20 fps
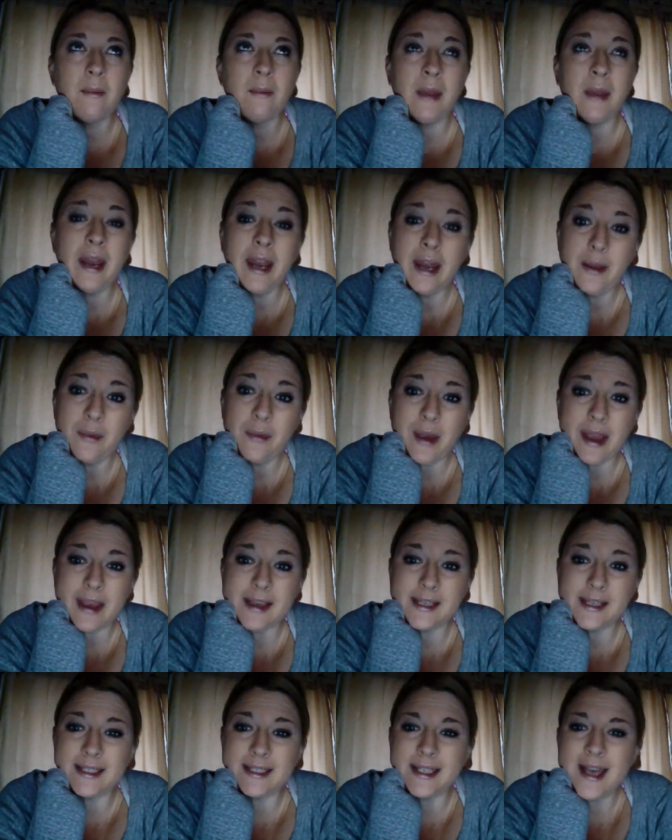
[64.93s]
But
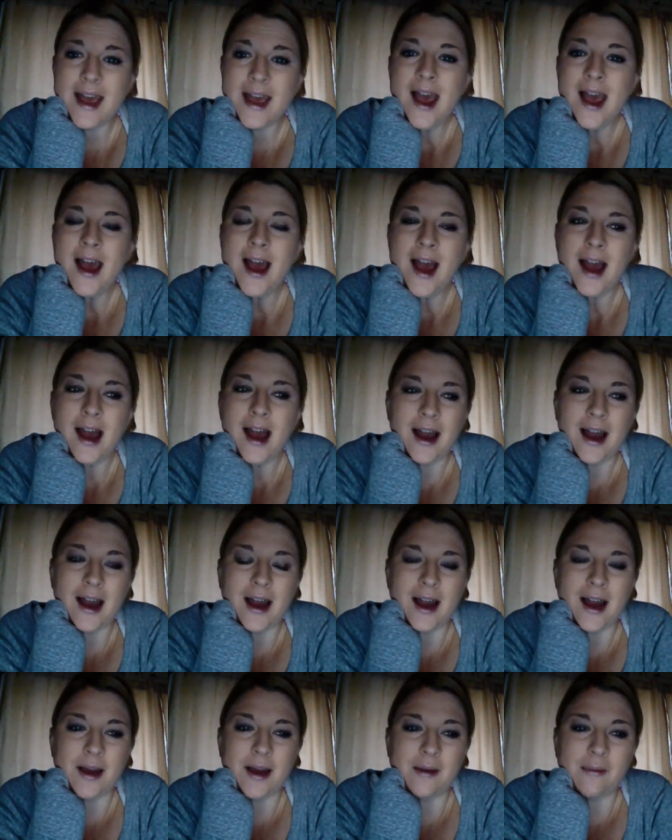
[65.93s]
anyways,
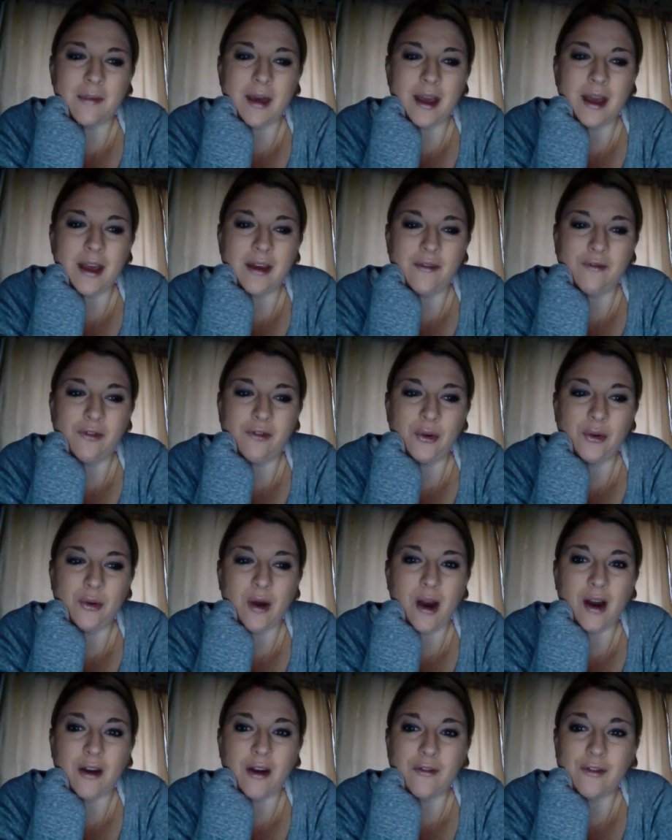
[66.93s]
if you
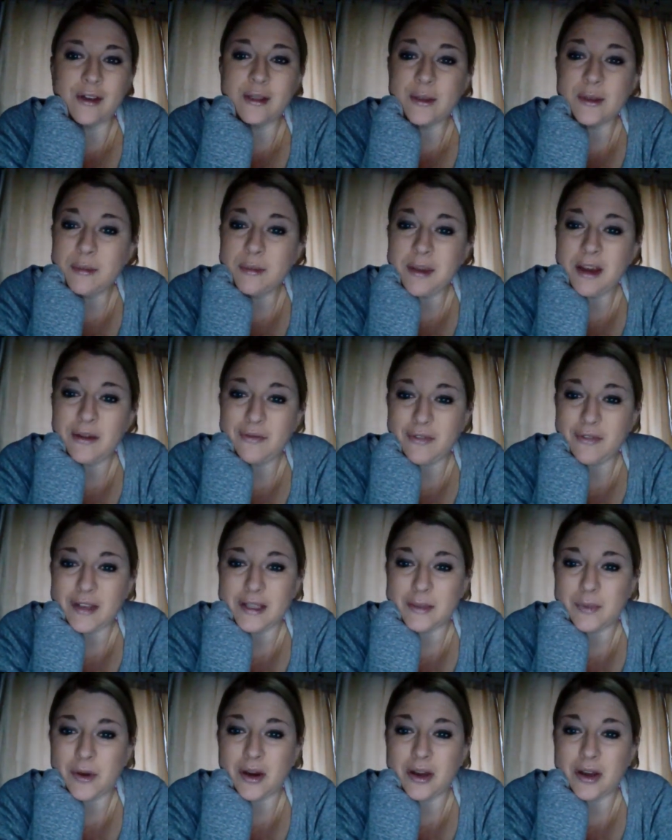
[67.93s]
are friends with me on
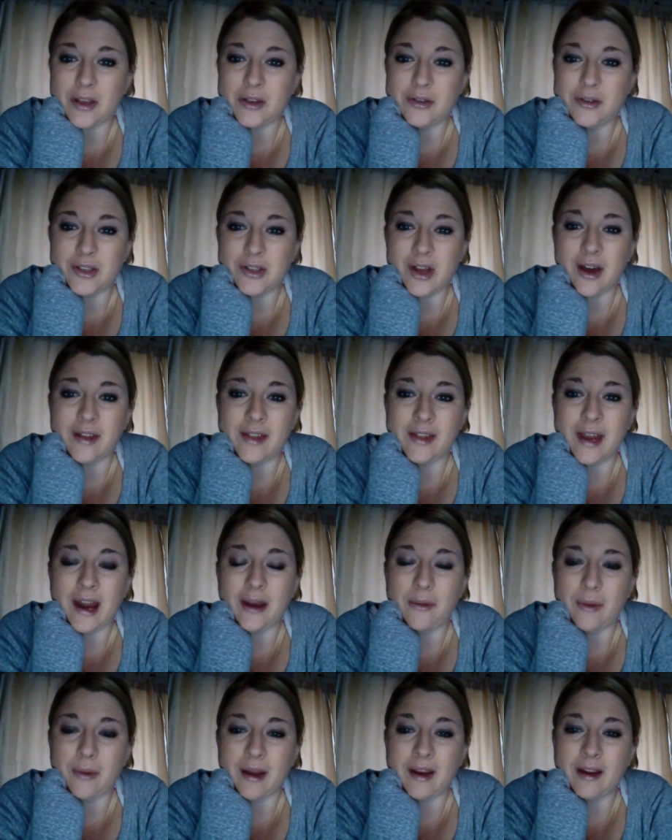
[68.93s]
Facebook, you saw that
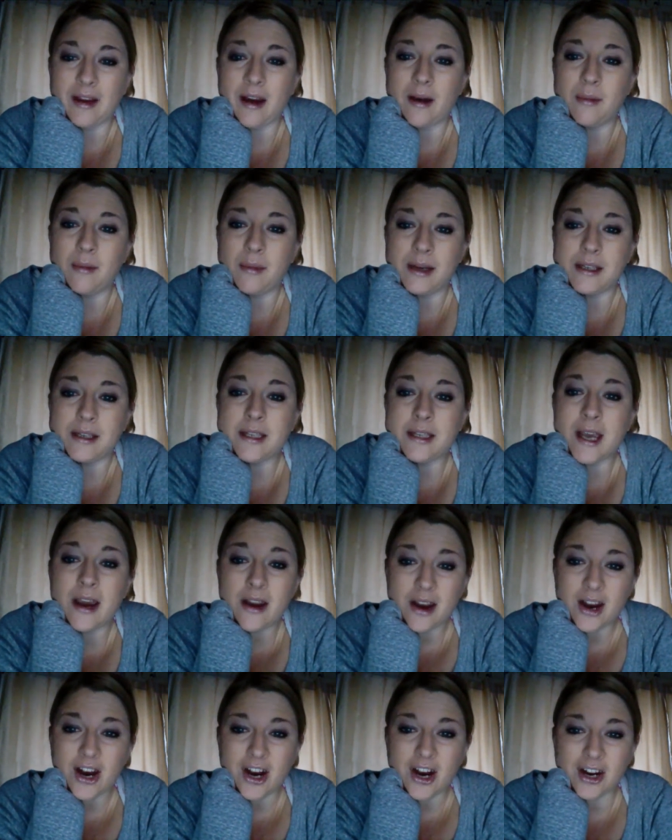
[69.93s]
I went and got my
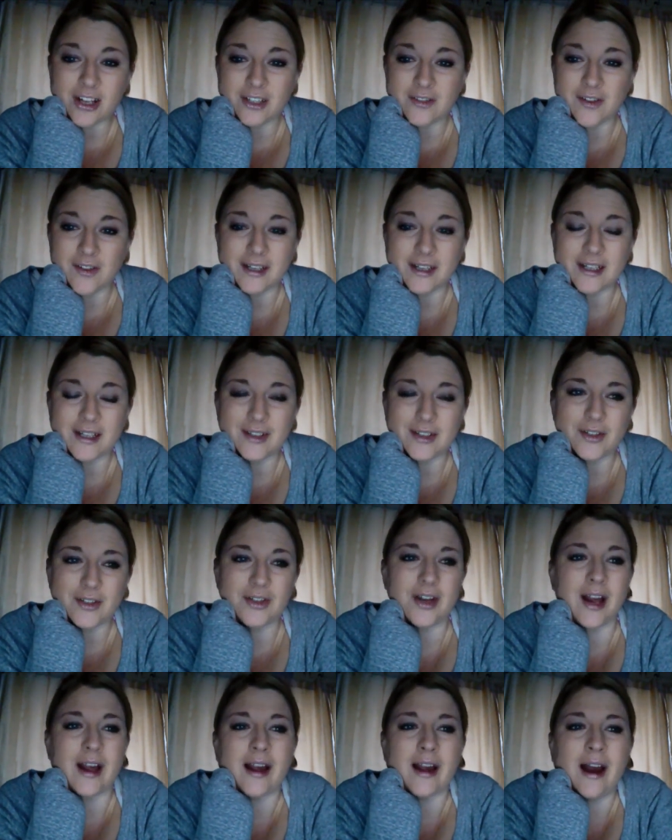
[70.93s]
tarot cards read
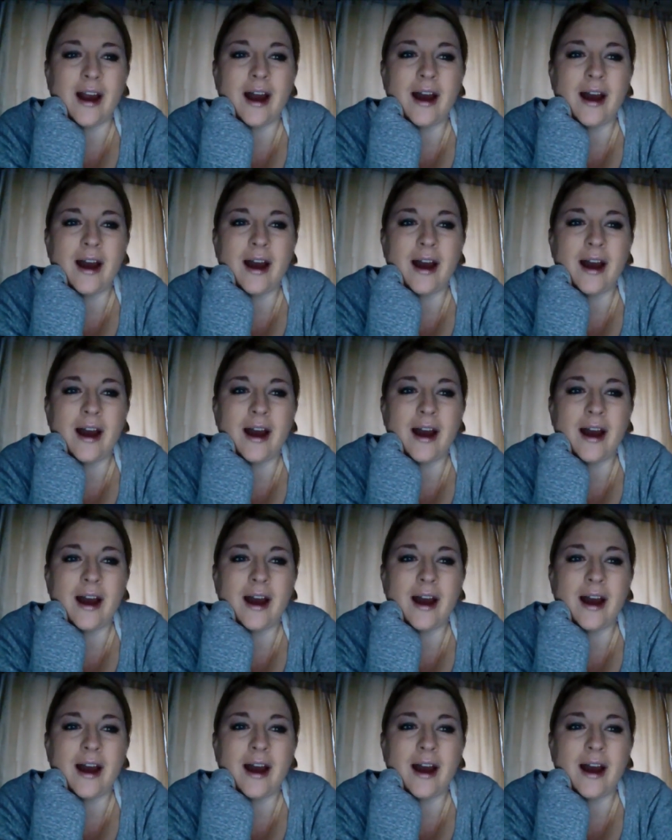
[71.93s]
yesterday.